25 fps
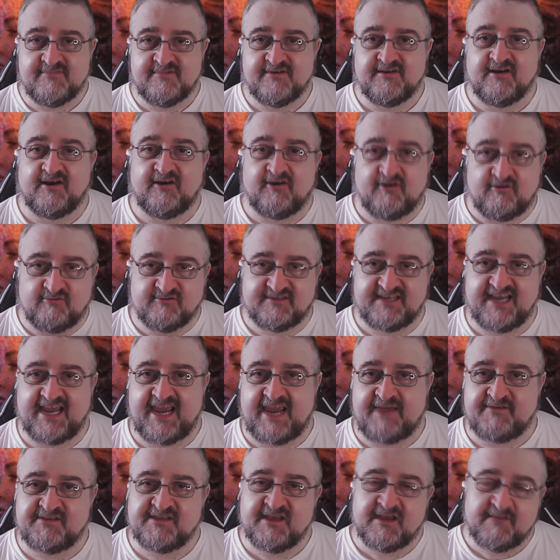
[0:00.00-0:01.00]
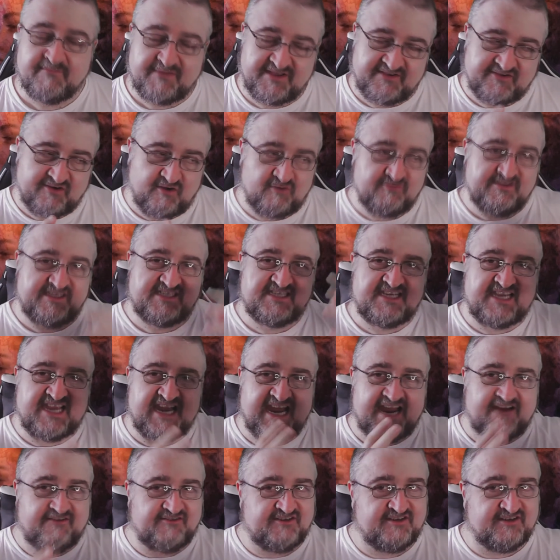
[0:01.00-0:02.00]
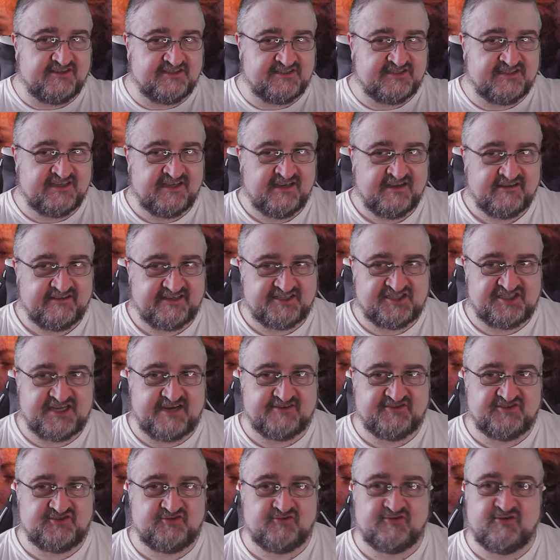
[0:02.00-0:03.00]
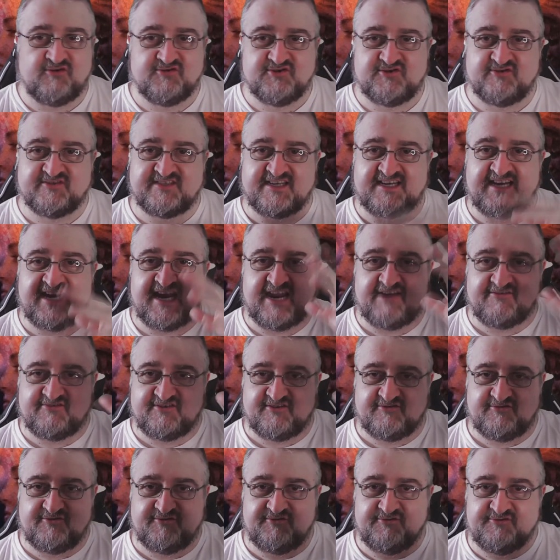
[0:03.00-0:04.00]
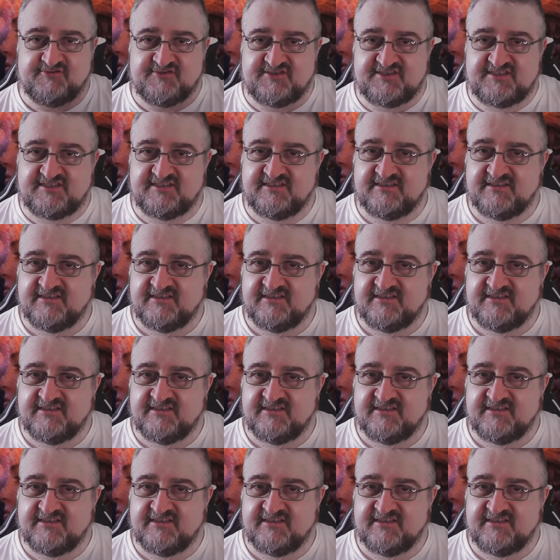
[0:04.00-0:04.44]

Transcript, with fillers: at all times. But there's all these characters. Like Sharon Stone also has a character who's